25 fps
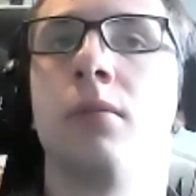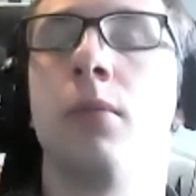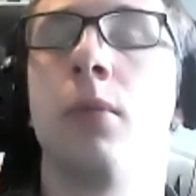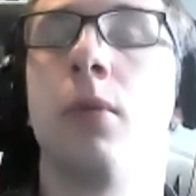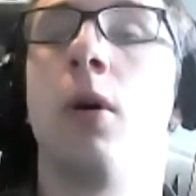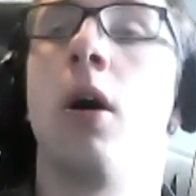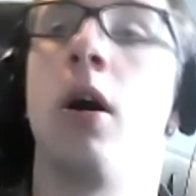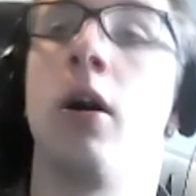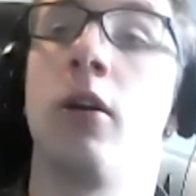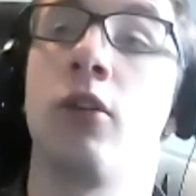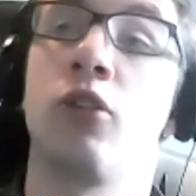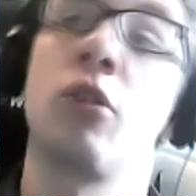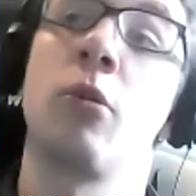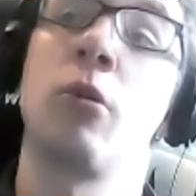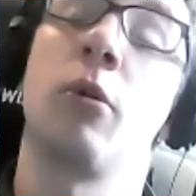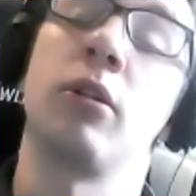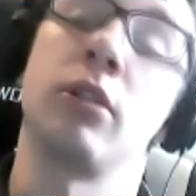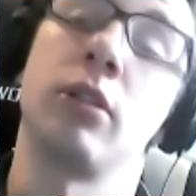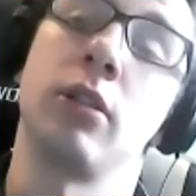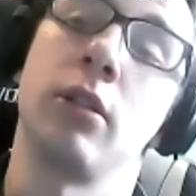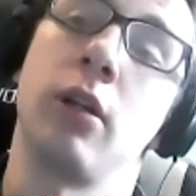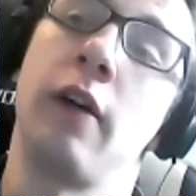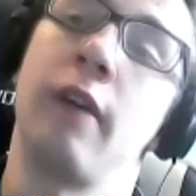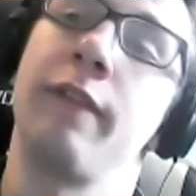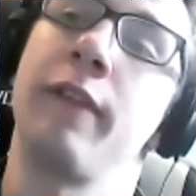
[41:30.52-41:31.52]
But to us,
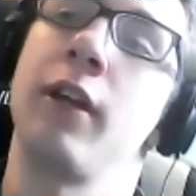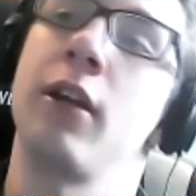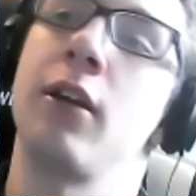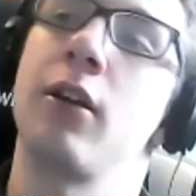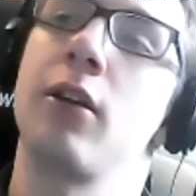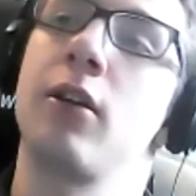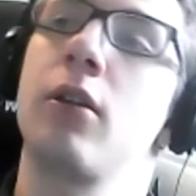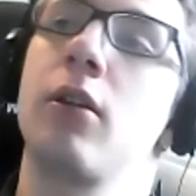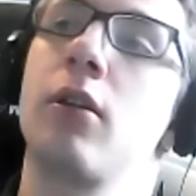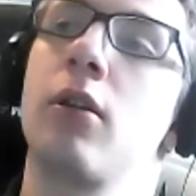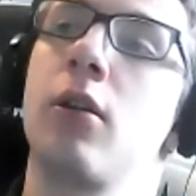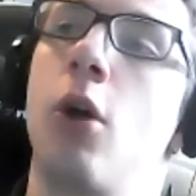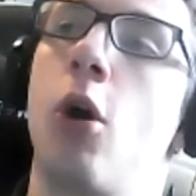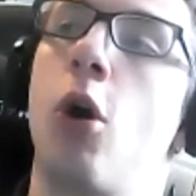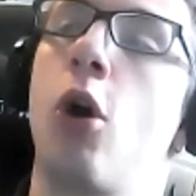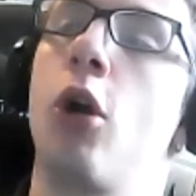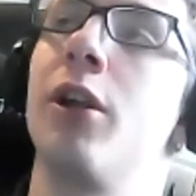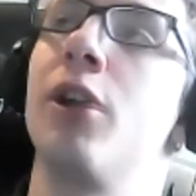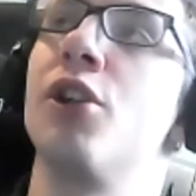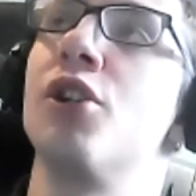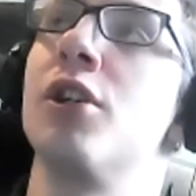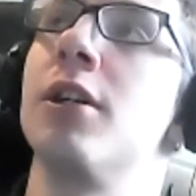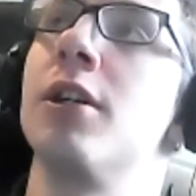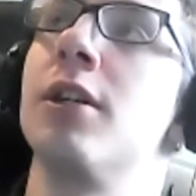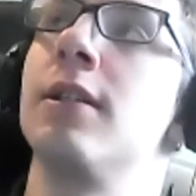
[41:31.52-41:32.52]
I think
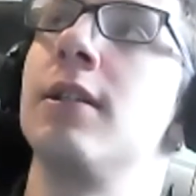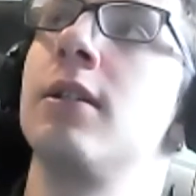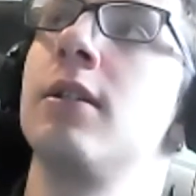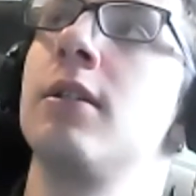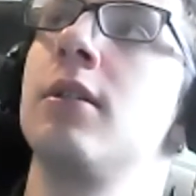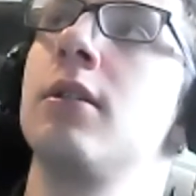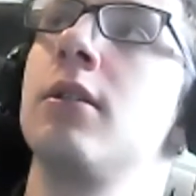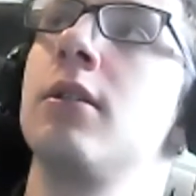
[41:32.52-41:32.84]
colleges